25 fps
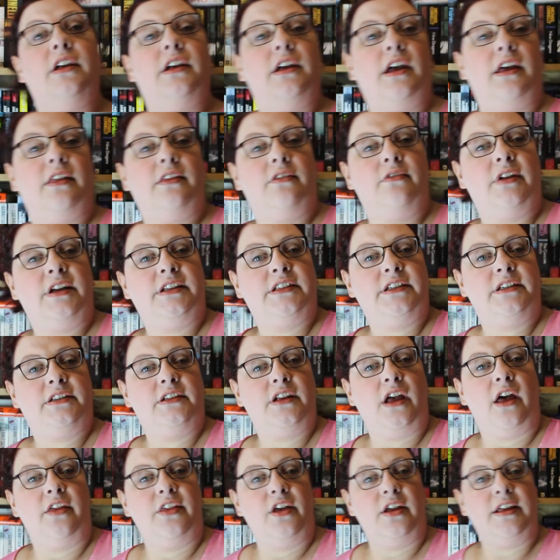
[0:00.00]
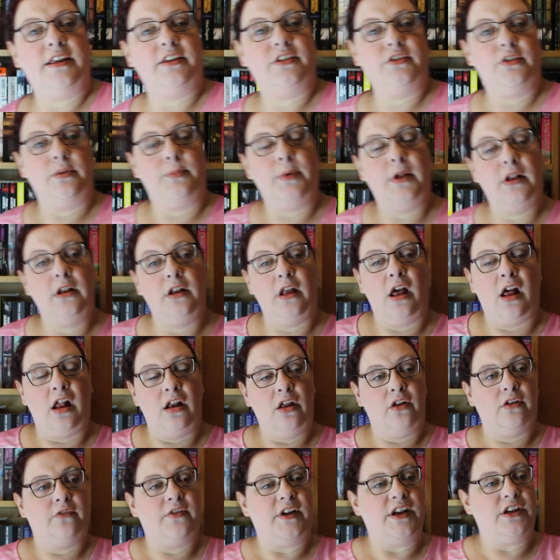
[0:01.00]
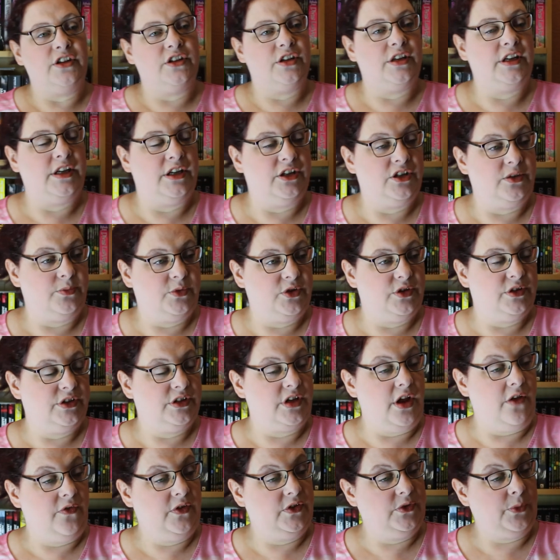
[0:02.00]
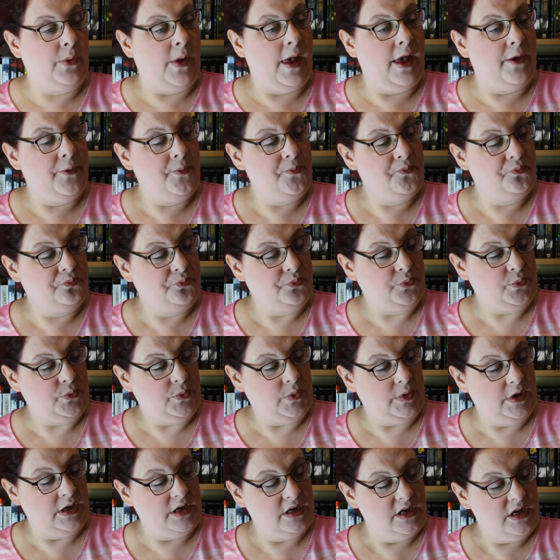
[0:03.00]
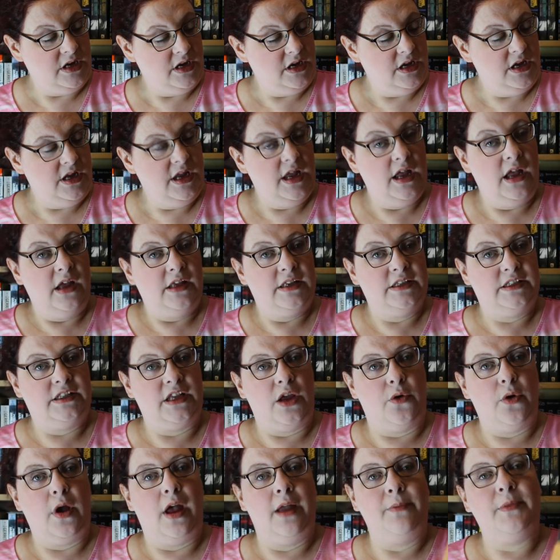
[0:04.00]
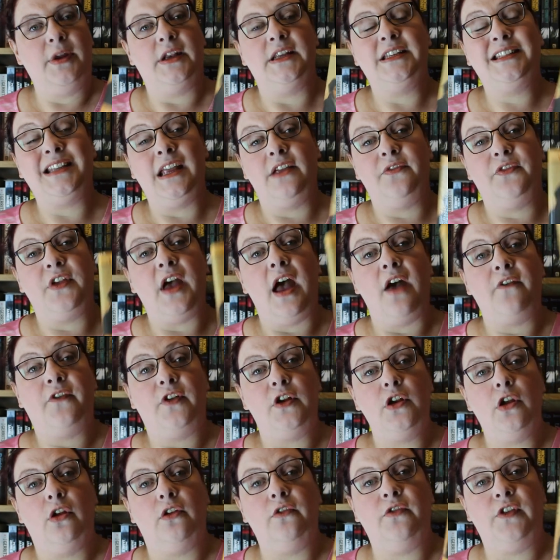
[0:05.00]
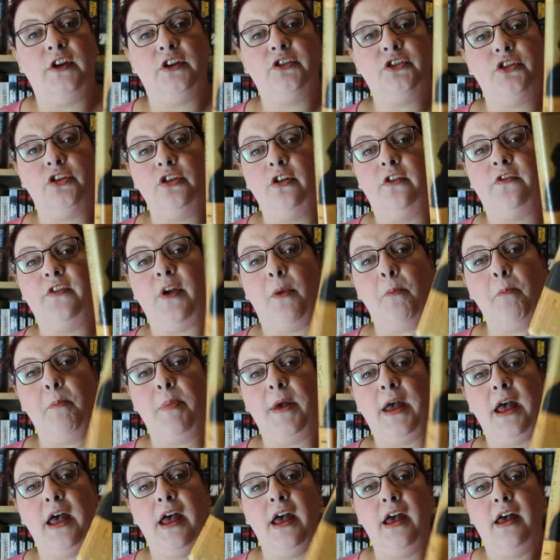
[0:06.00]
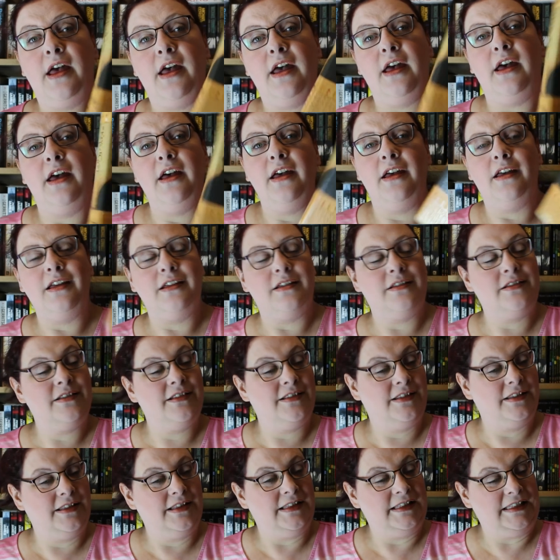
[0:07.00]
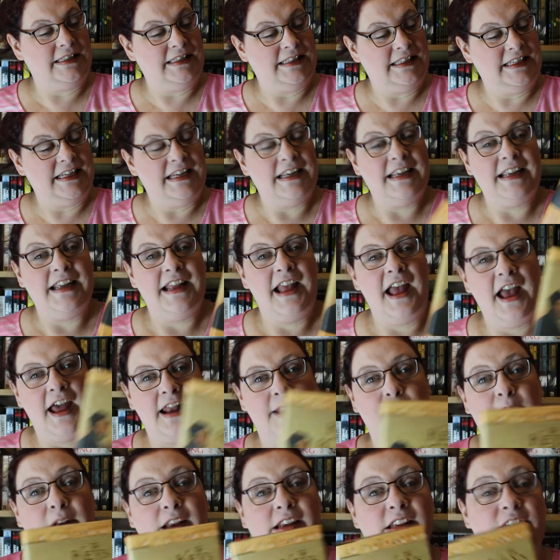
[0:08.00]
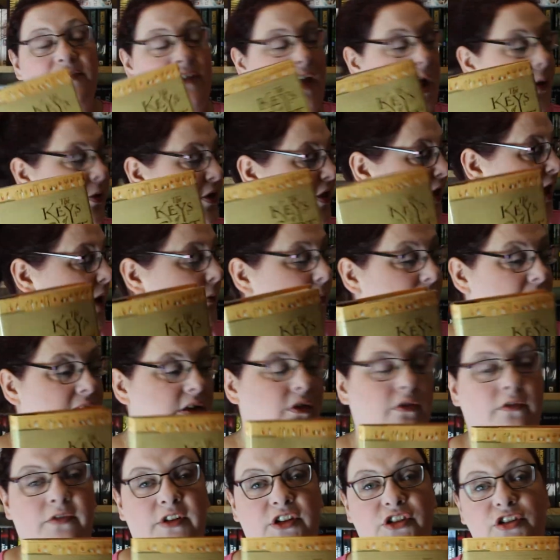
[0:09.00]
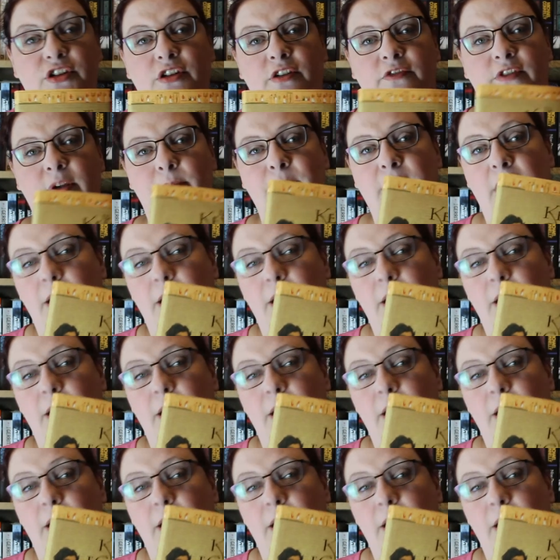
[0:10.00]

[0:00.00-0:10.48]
and the rest is other history, but a lot of ancient Egyptian stuff as well. So I'm going to save that for Nonfiction November, and I'm going to devour that when Nonfiction November